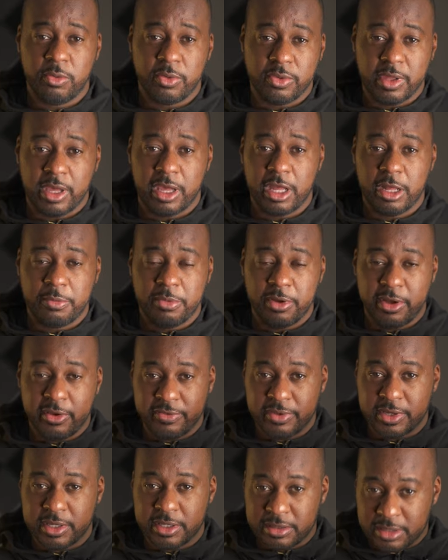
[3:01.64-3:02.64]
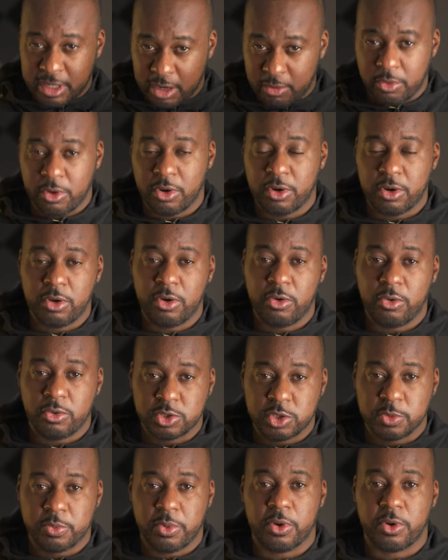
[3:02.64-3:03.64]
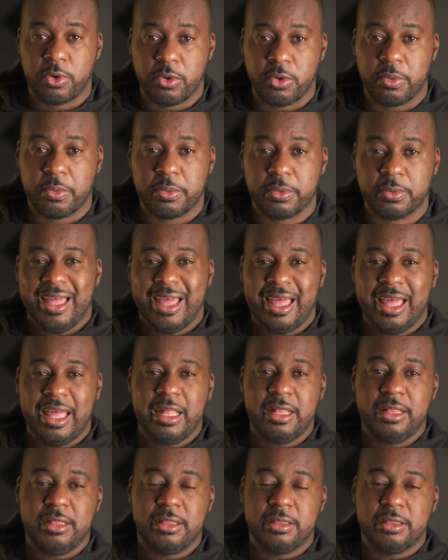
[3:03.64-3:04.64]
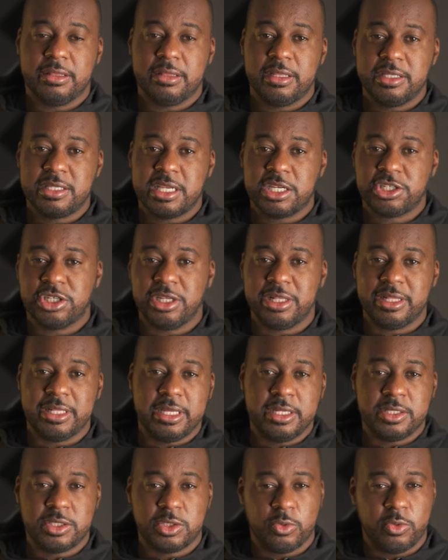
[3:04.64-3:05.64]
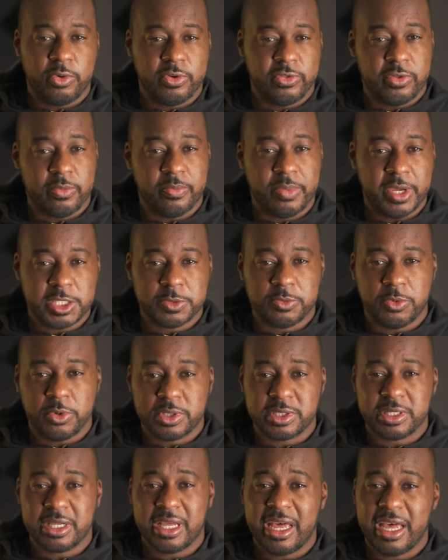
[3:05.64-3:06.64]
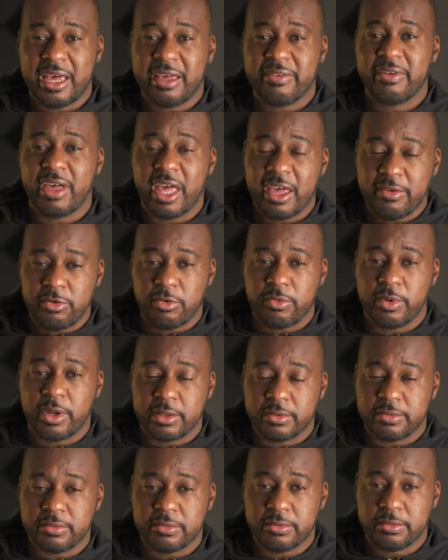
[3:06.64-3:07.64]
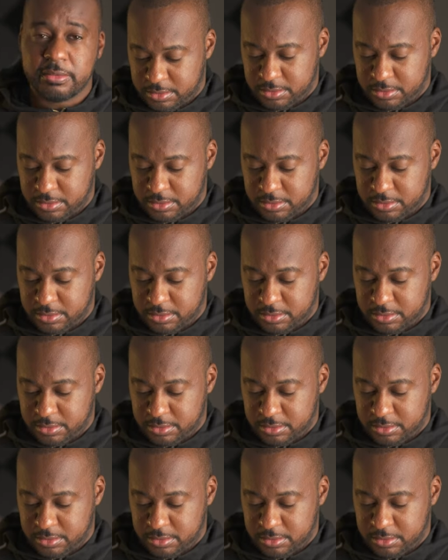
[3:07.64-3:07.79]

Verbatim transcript: with the help of a network or support group. And this actually leads to one of the best books I've ever read,